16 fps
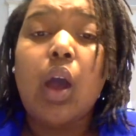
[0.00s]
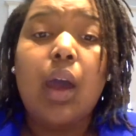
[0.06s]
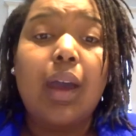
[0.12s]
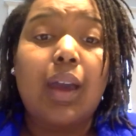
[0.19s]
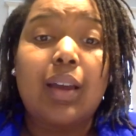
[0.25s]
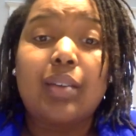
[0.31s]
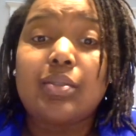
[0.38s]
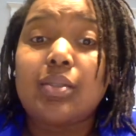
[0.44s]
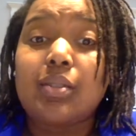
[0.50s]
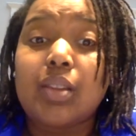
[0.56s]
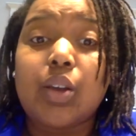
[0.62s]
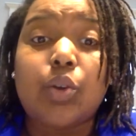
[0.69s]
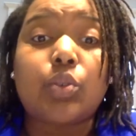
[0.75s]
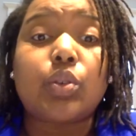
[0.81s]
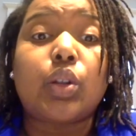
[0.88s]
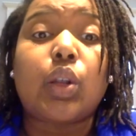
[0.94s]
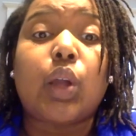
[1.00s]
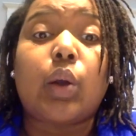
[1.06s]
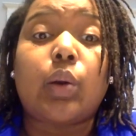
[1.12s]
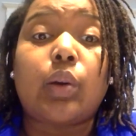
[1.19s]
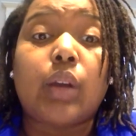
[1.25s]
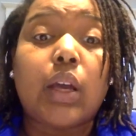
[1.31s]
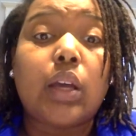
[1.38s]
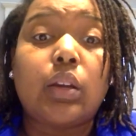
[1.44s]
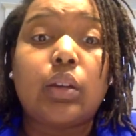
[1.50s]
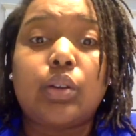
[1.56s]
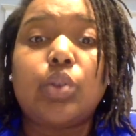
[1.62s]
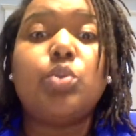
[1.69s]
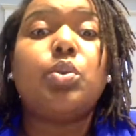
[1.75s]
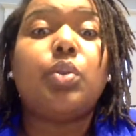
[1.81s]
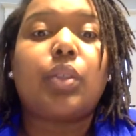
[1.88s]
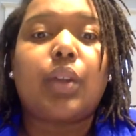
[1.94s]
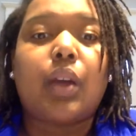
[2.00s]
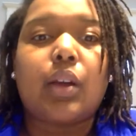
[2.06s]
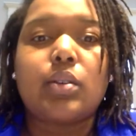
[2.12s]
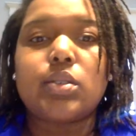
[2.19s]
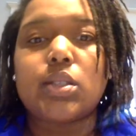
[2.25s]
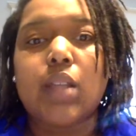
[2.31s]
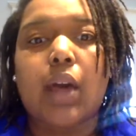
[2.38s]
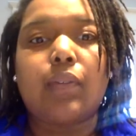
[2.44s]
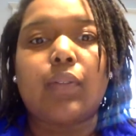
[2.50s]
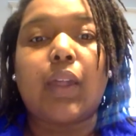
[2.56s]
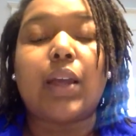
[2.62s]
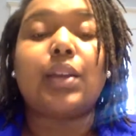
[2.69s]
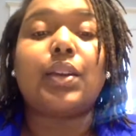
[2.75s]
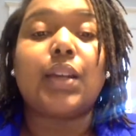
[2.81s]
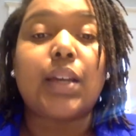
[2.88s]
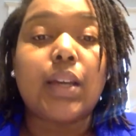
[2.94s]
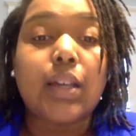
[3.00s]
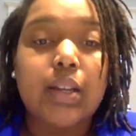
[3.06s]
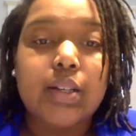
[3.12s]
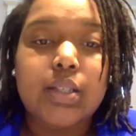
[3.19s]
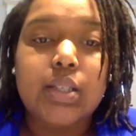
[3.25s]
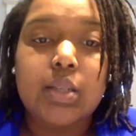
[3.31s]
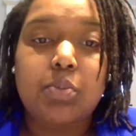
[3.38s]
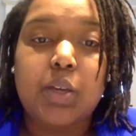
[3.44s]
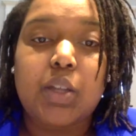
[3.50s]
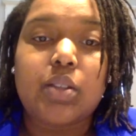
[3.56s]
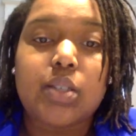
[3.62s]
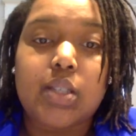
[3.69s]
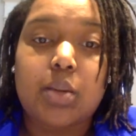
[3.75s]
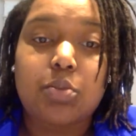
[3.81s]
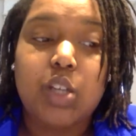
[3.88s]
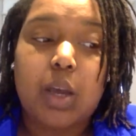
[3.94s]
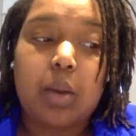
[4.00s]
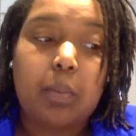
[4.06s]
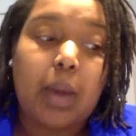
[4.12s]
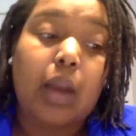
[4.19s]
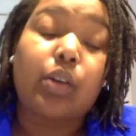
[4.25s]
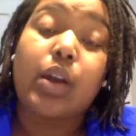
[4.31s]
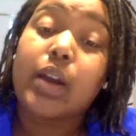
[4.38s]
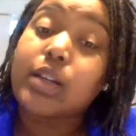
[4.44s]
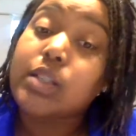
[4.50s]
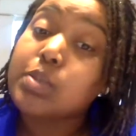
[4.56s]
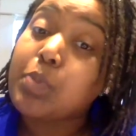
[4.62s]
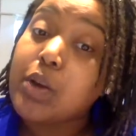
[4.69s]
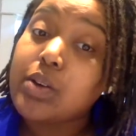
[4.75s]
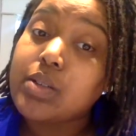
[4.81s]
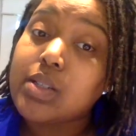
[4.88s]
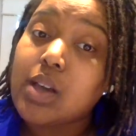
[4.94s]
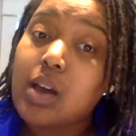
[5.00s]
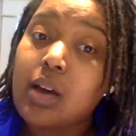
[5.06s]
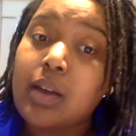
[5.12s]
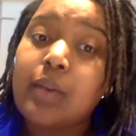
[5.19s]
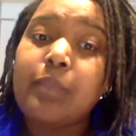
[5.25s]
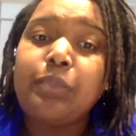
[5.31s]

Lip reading: and they're learning new things that they need us to be the subject matter experts on,